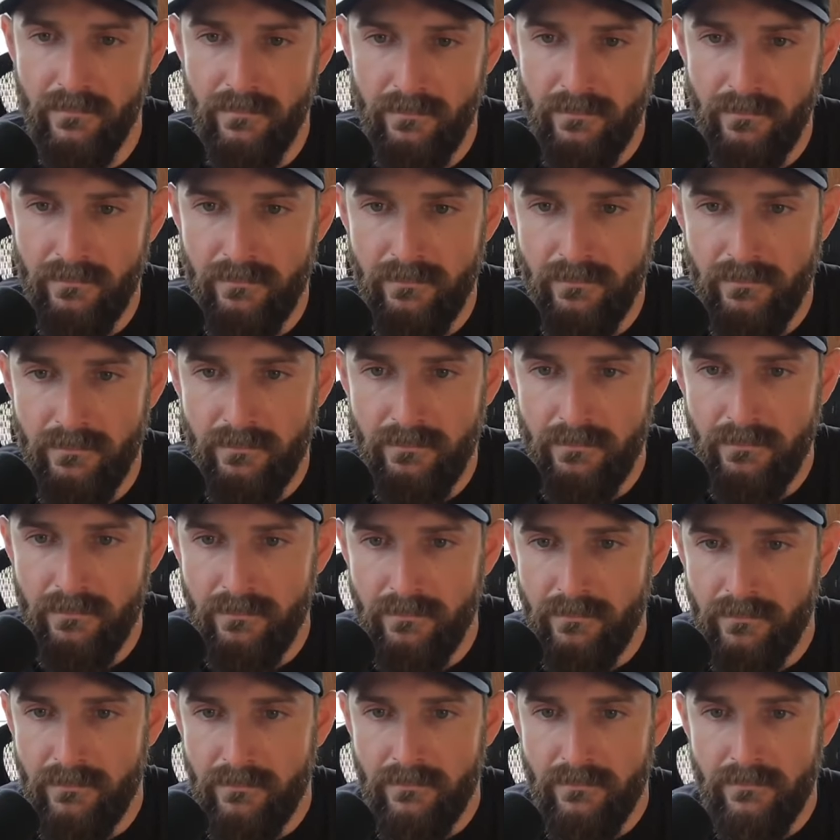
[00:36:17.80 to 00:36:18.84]

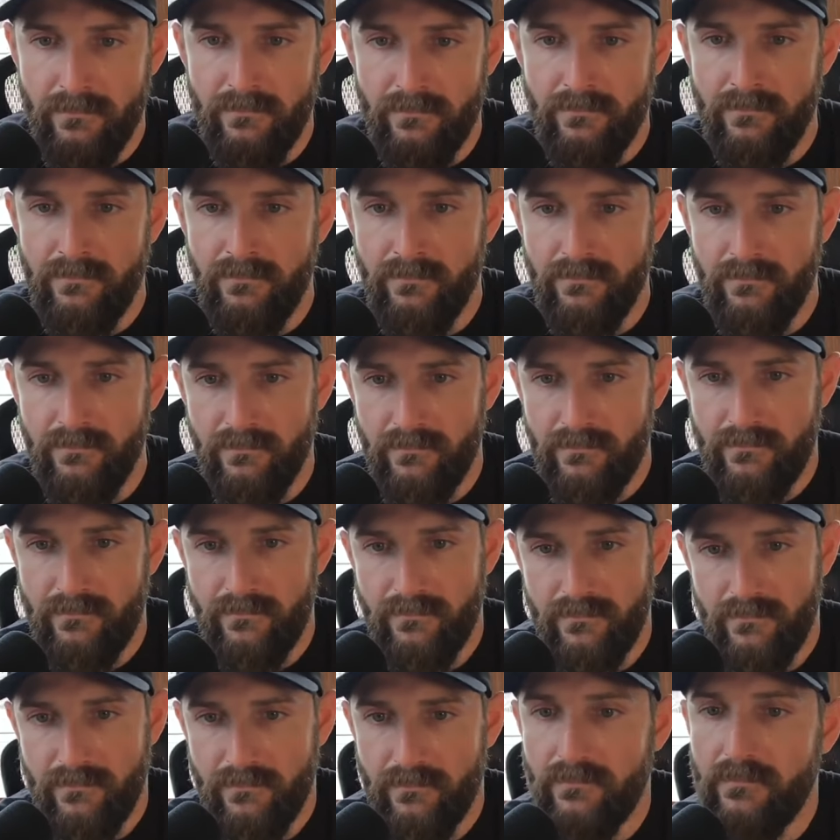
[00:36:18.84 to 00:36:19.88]

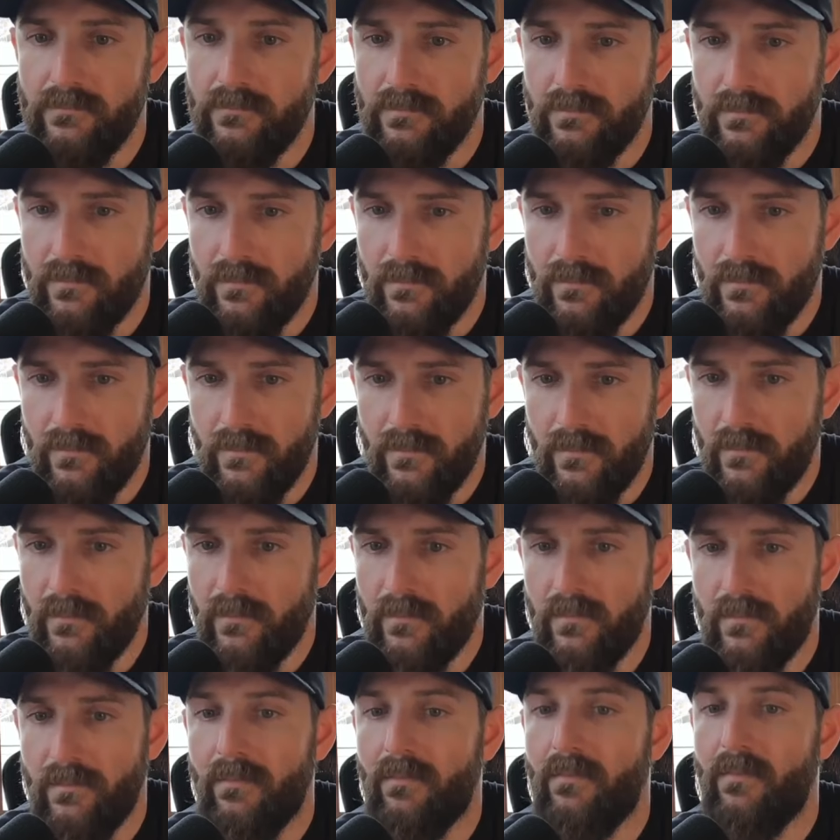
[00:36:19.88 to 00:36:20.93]

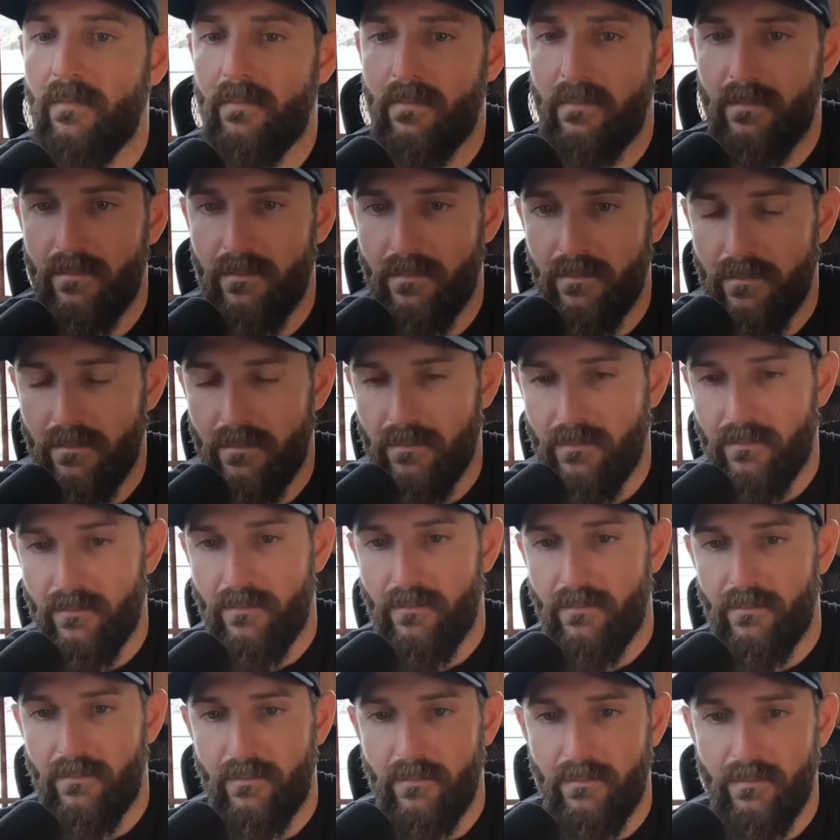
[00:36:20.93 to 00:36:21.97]

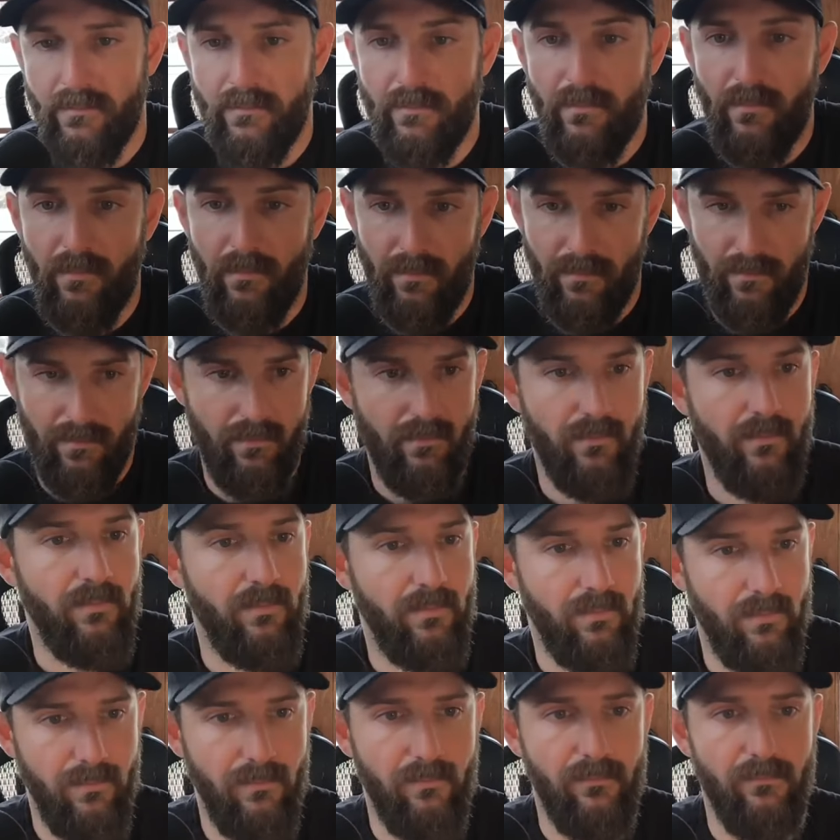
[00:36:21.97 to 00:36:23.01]

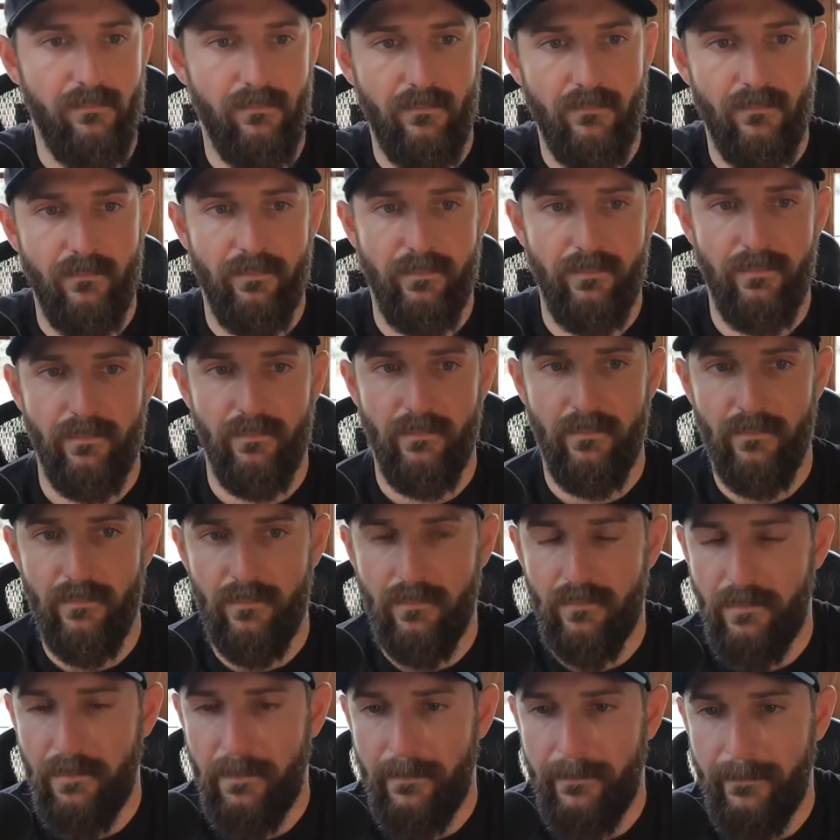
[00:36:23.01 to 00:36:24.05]

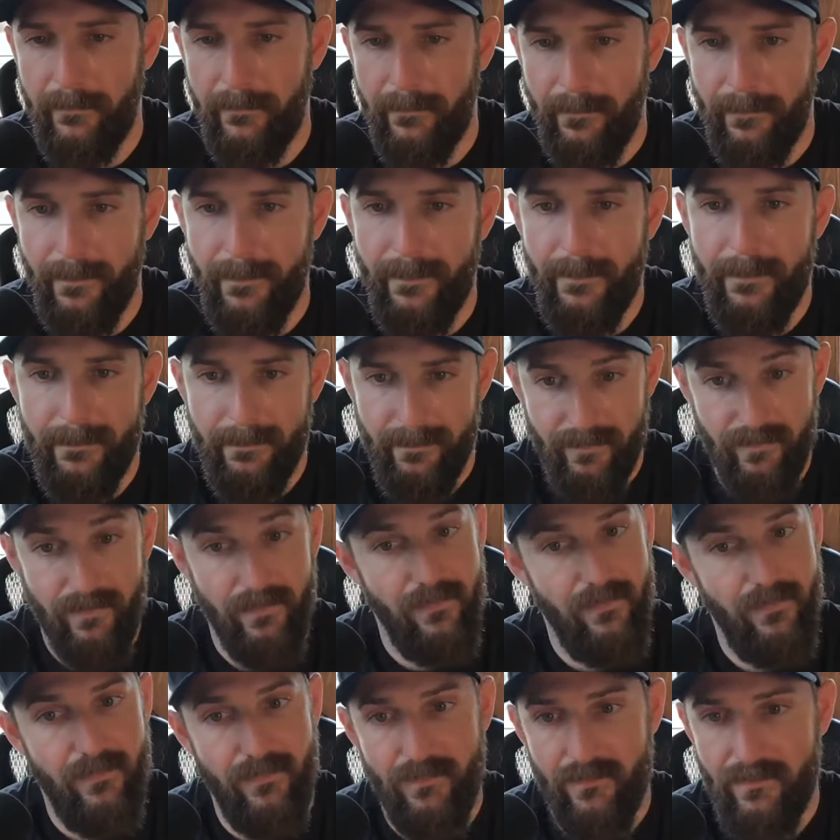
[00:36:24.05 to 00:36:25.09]

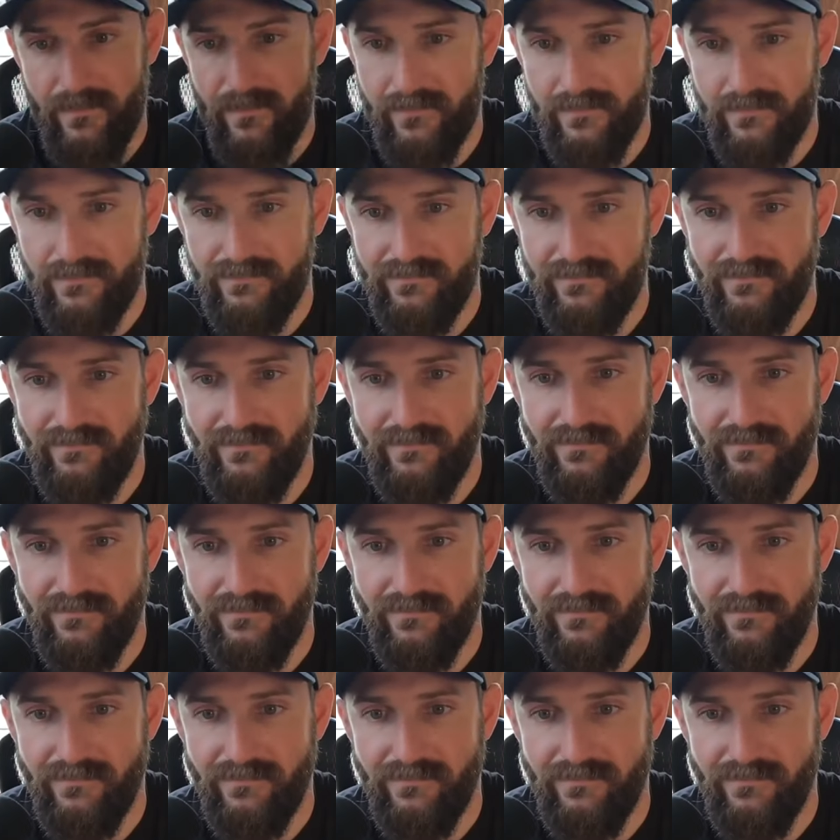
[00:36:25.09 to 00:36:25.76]
[no speech]